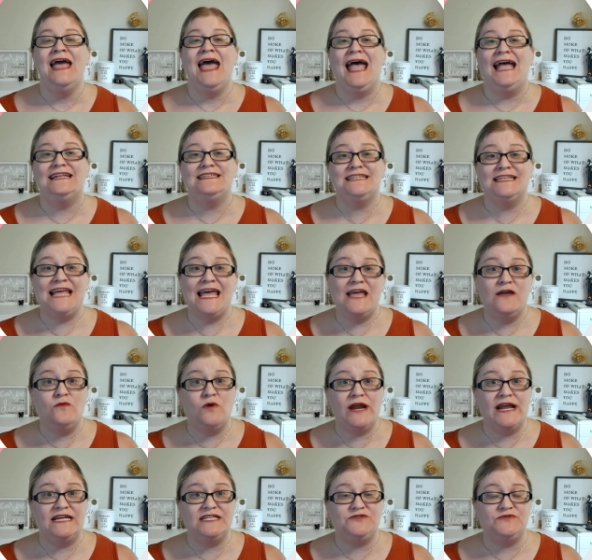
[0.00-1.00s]
And today
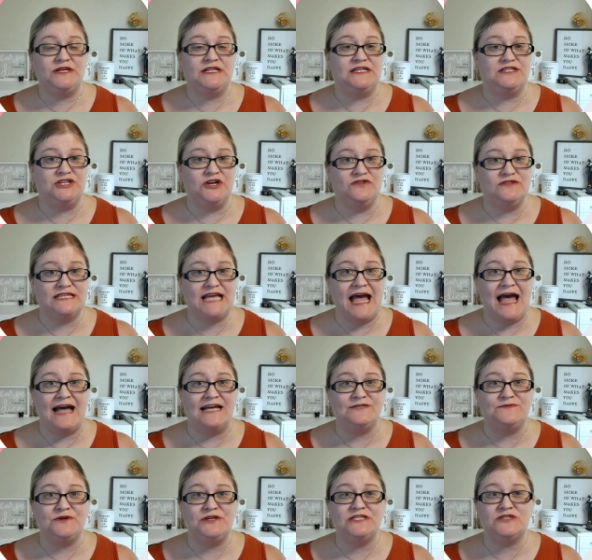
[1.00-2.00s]
we're answering LaTosca
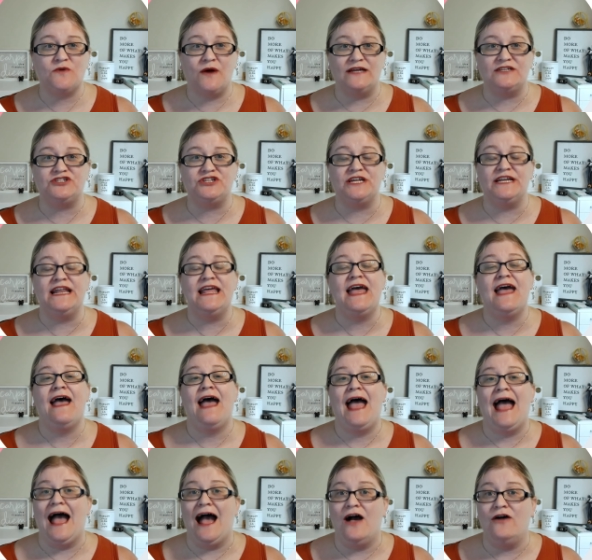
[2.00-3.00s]
Asberry's question,
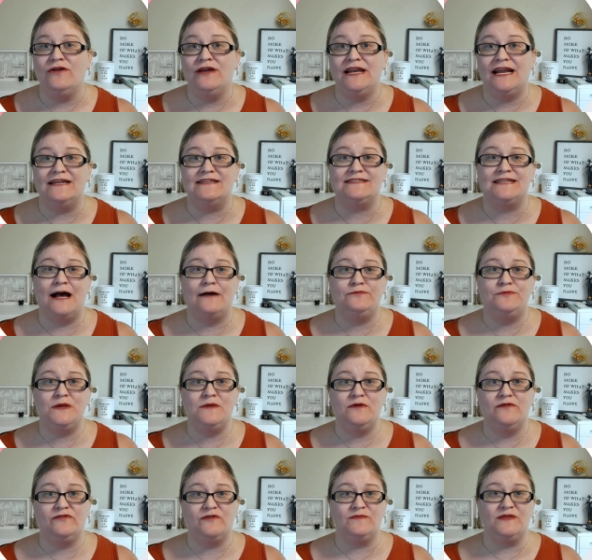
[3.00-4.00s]
how can I stop
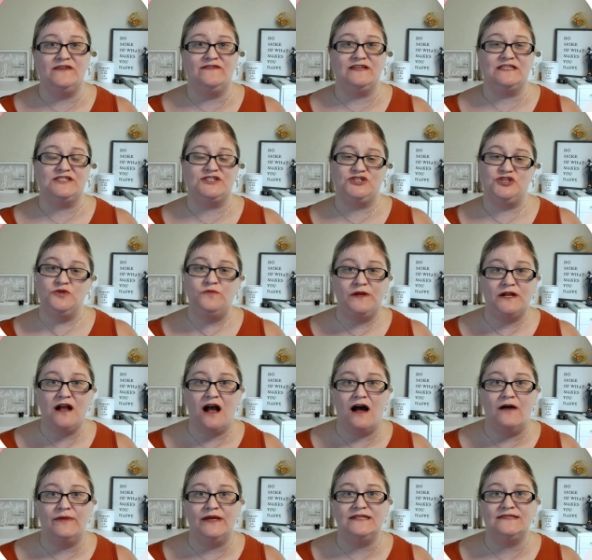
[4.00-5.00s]
people from leaving stupid
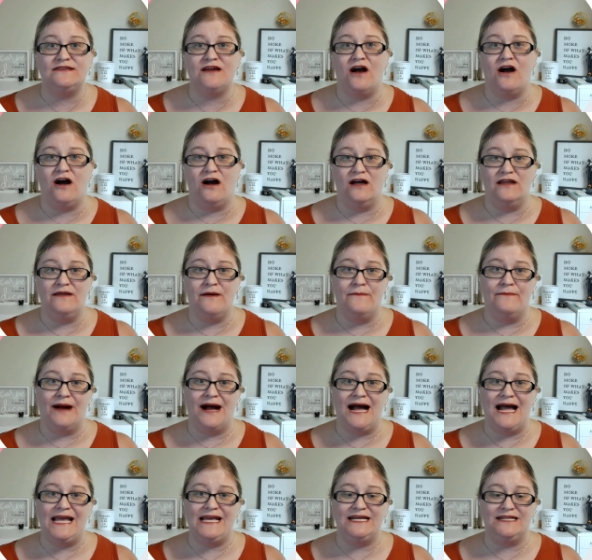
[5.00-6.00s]
comments on
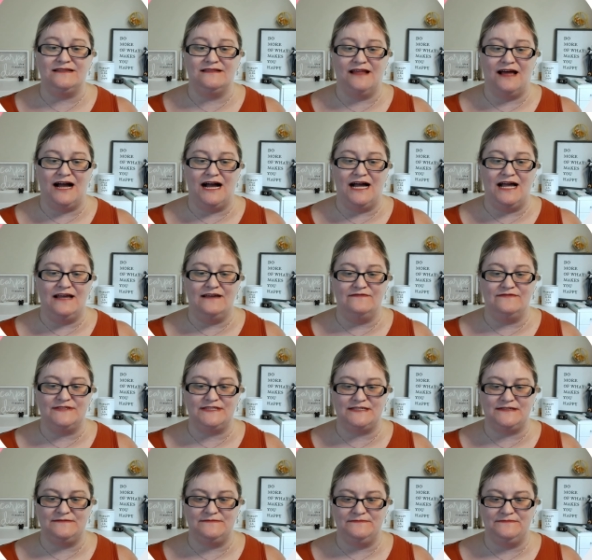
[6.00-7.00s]
my
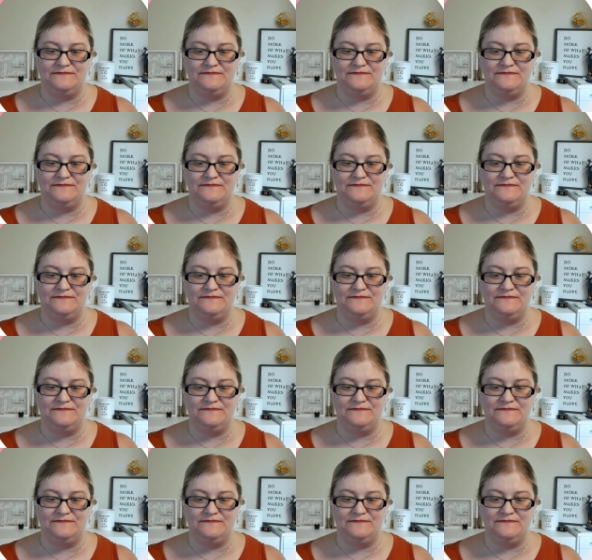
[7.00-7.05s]
lives?